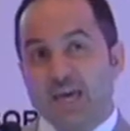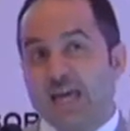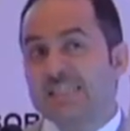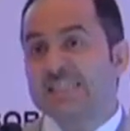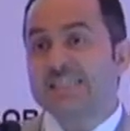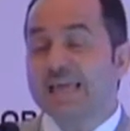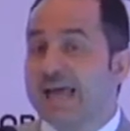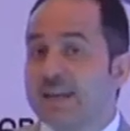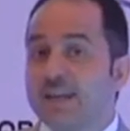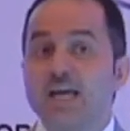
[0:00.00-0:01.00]
it's
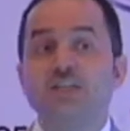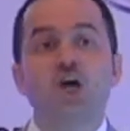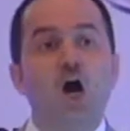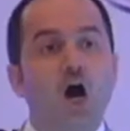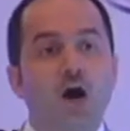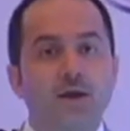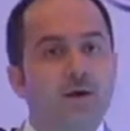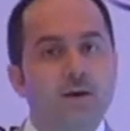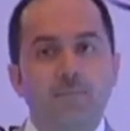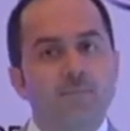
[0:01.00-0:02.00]
10, it's high.
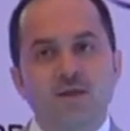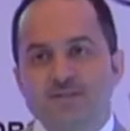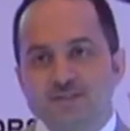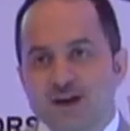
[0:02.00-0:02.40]
But